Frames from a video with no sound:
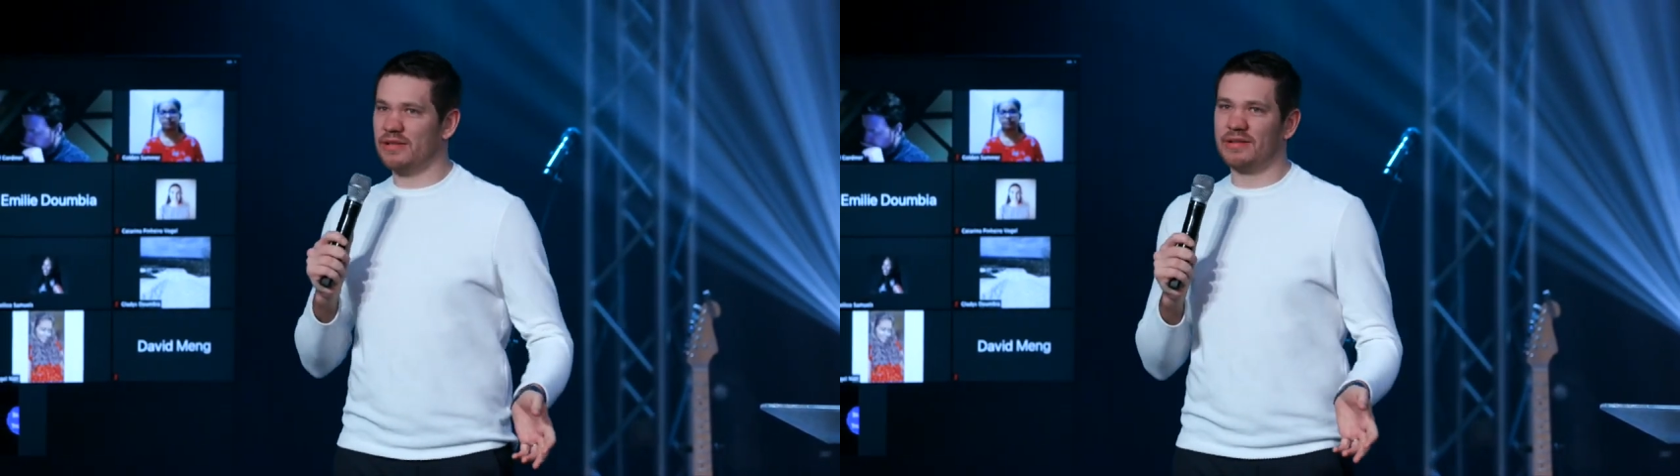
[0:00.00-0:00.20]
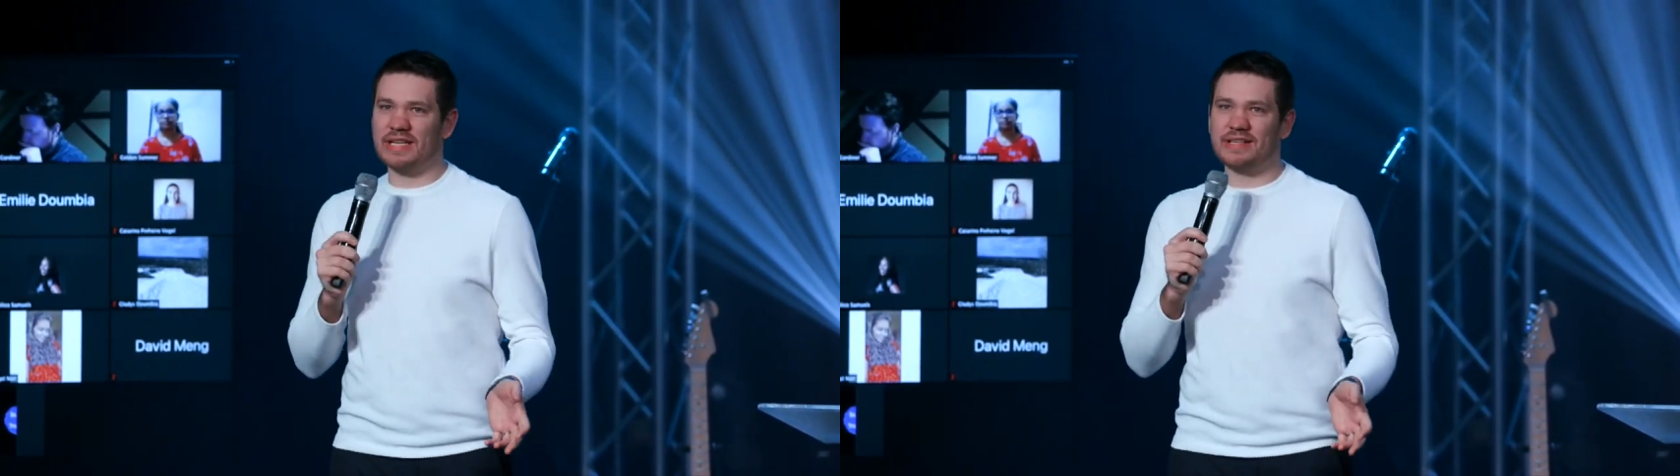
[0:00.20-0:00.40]

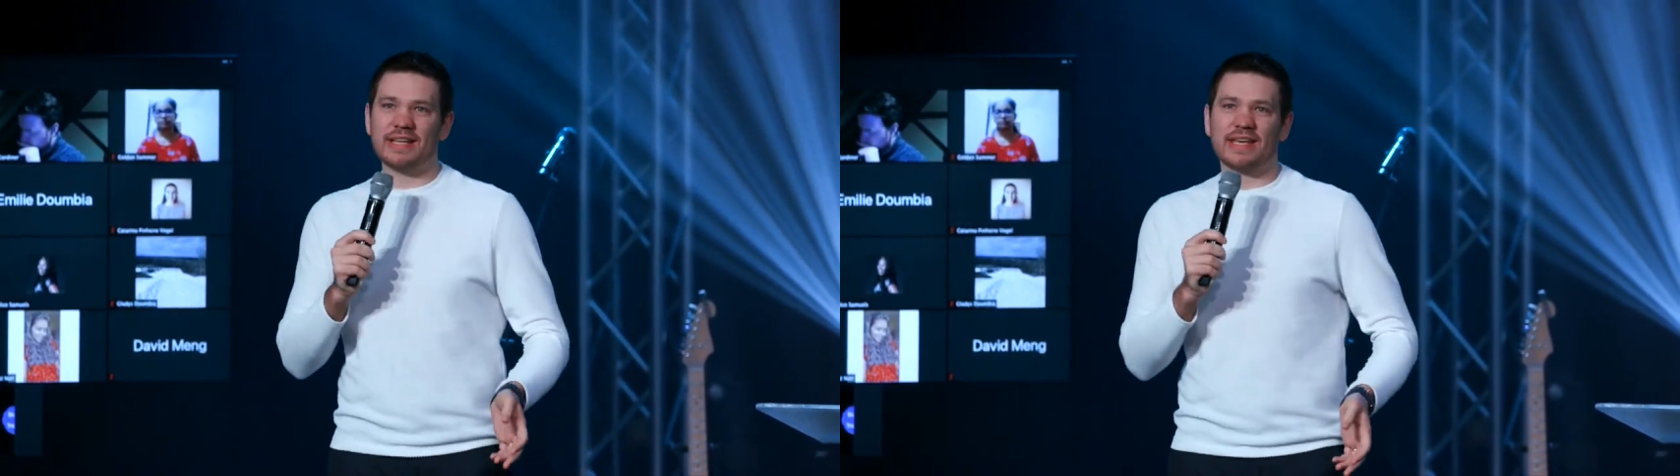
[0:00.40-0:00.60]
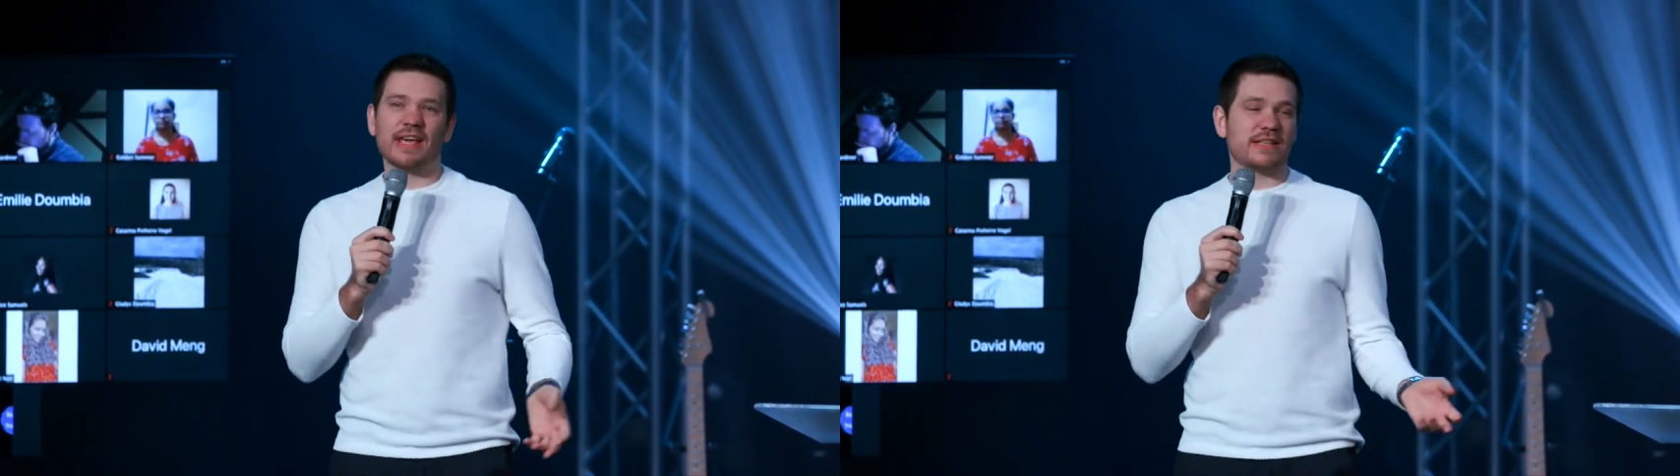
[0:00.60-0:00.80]

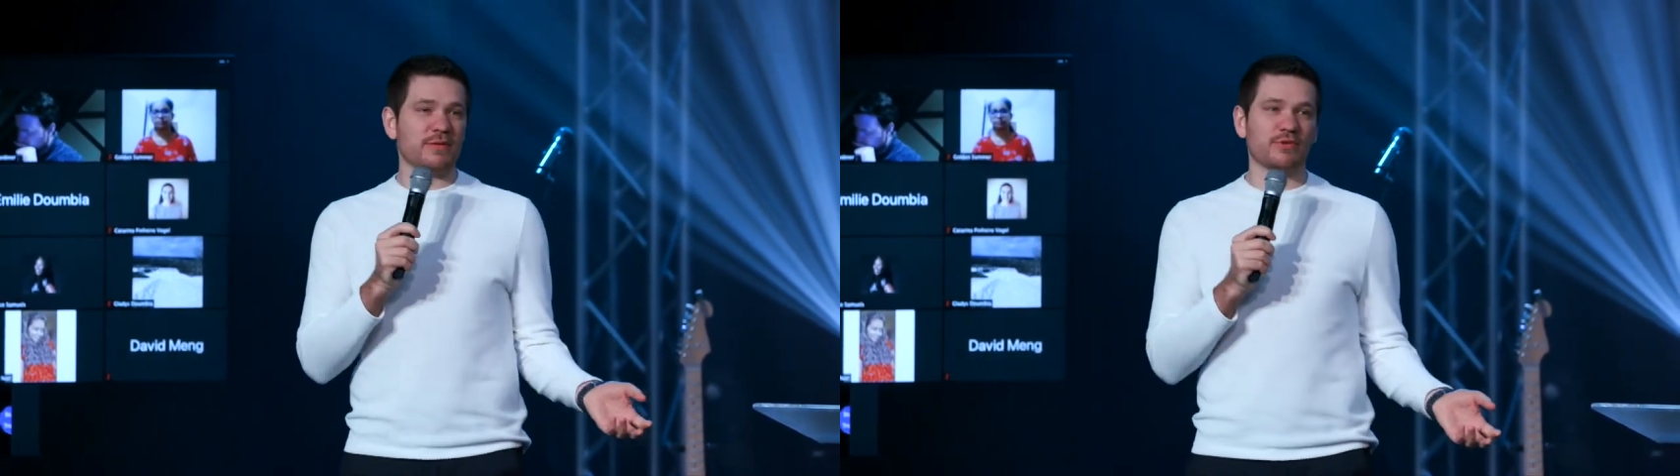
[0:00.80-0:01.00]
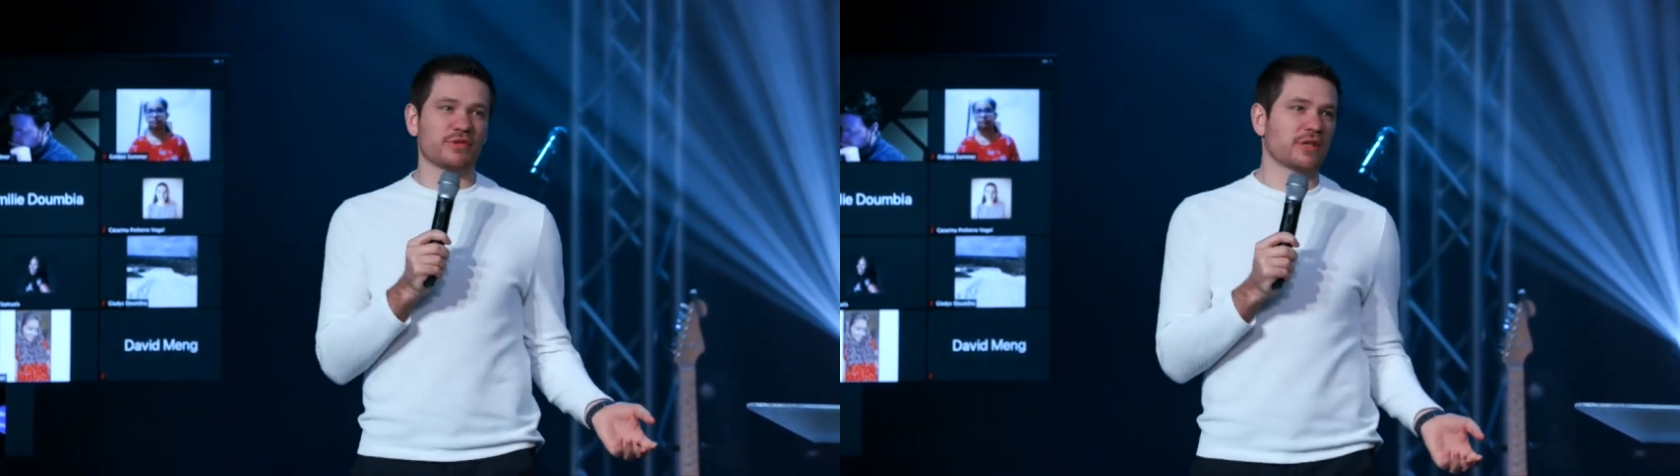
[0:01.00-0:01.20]
they can't
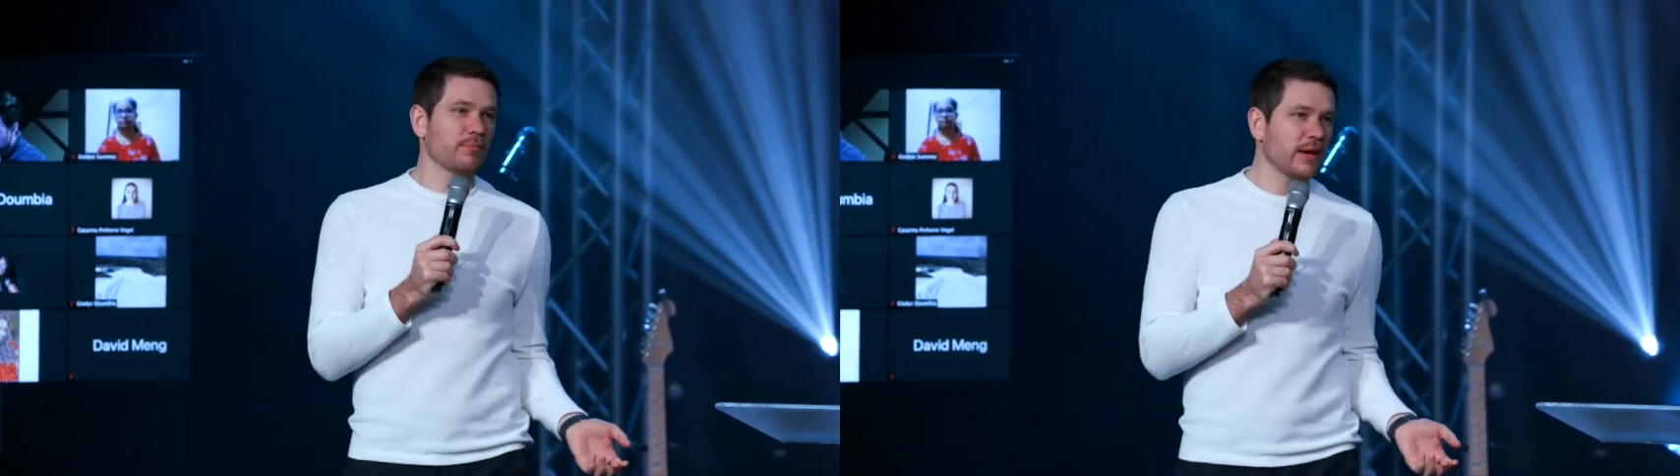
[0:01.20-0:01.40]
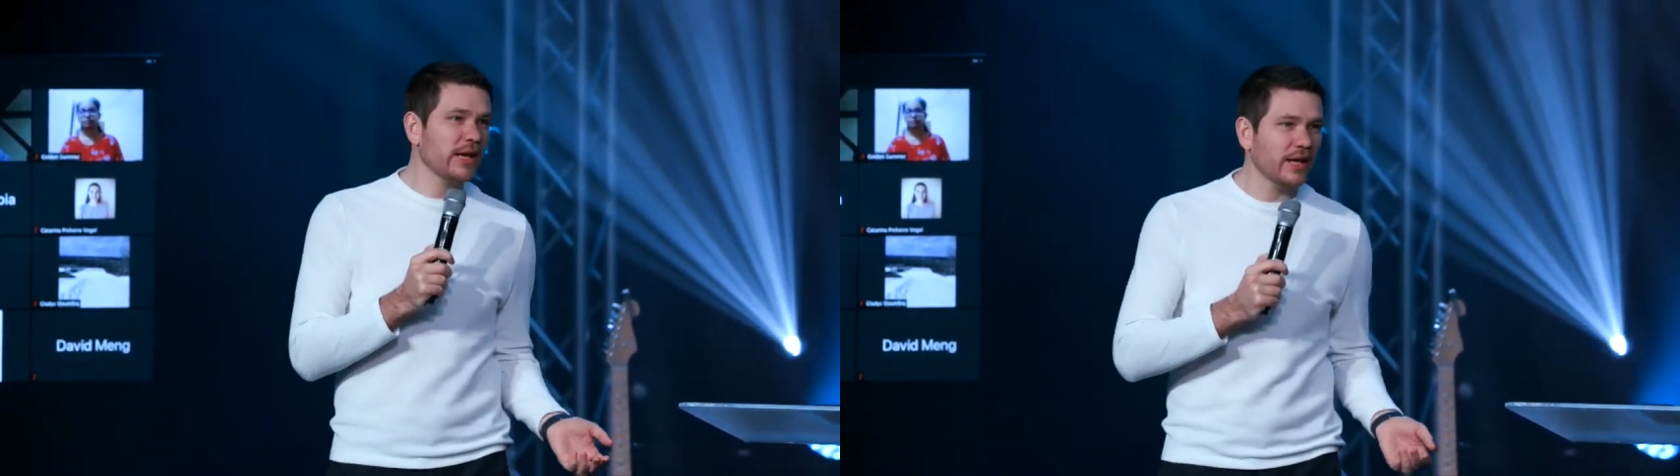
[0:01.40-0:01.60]
seem to
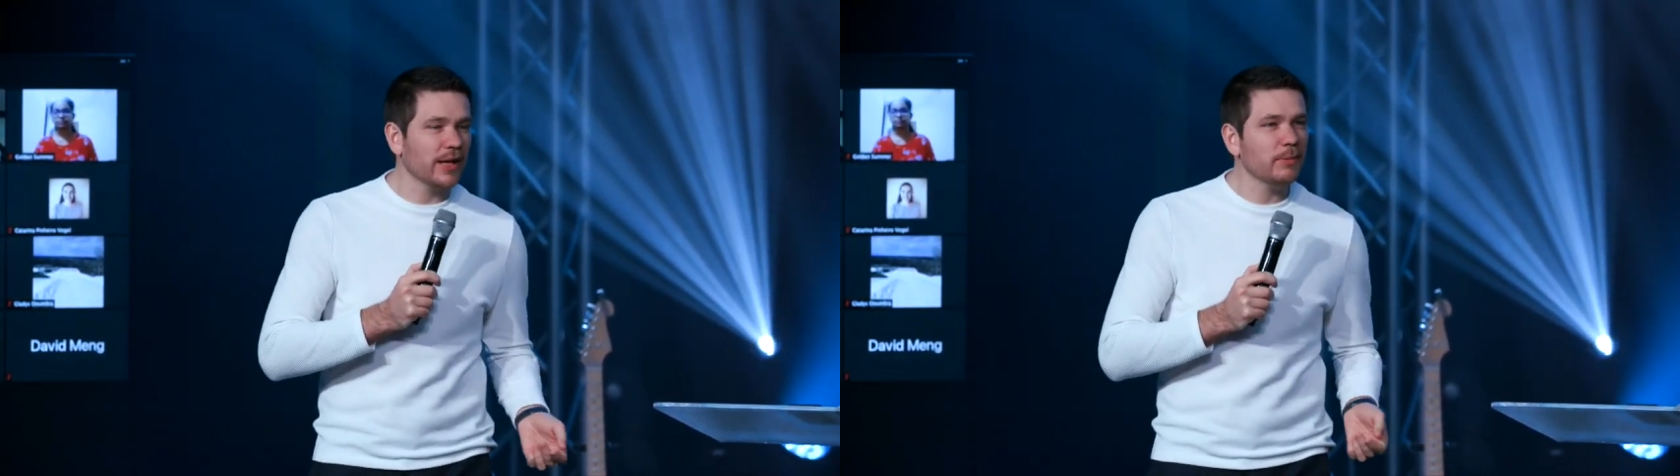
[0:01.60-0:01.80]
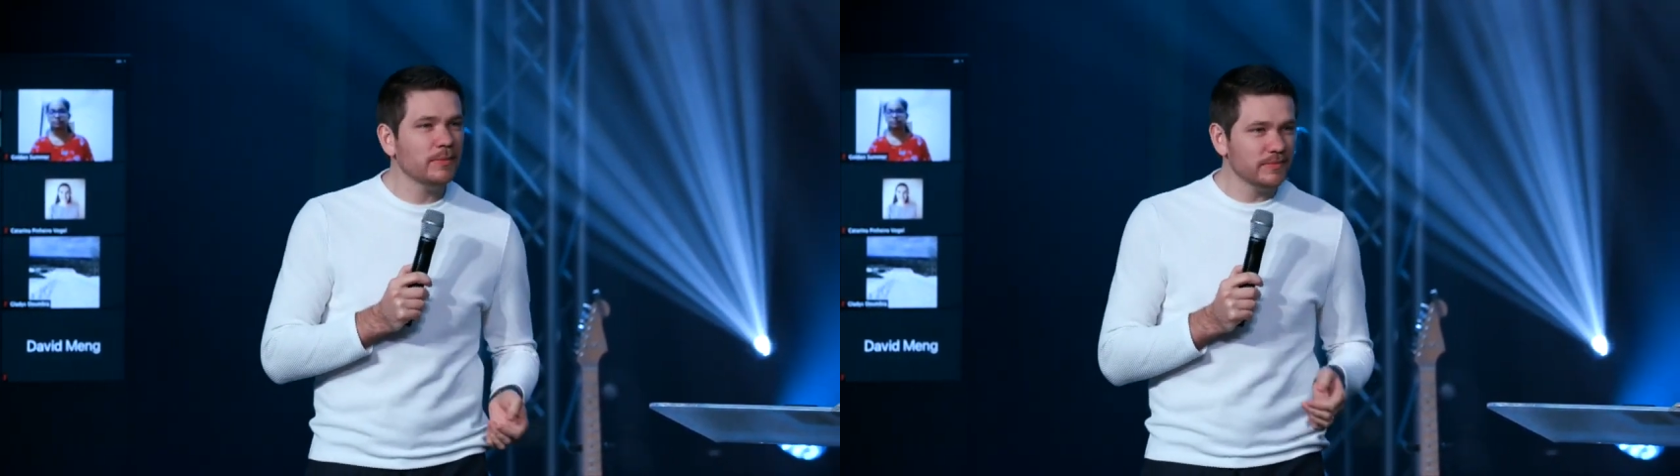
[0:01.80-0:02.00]
stop
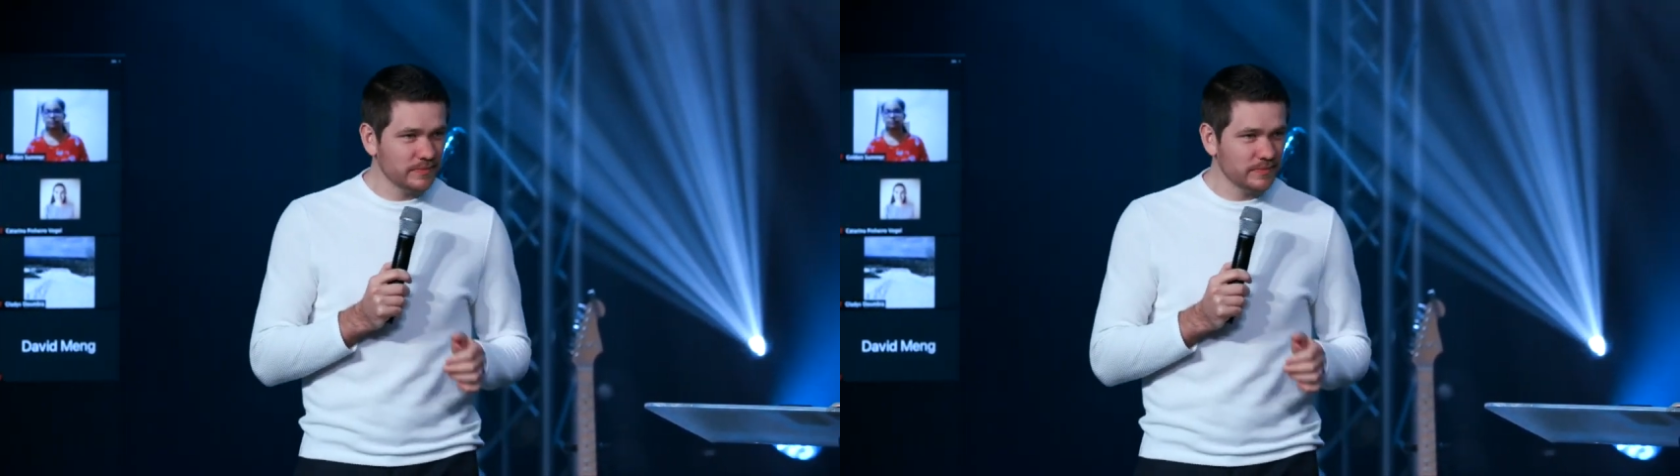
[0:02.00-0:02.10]
making them.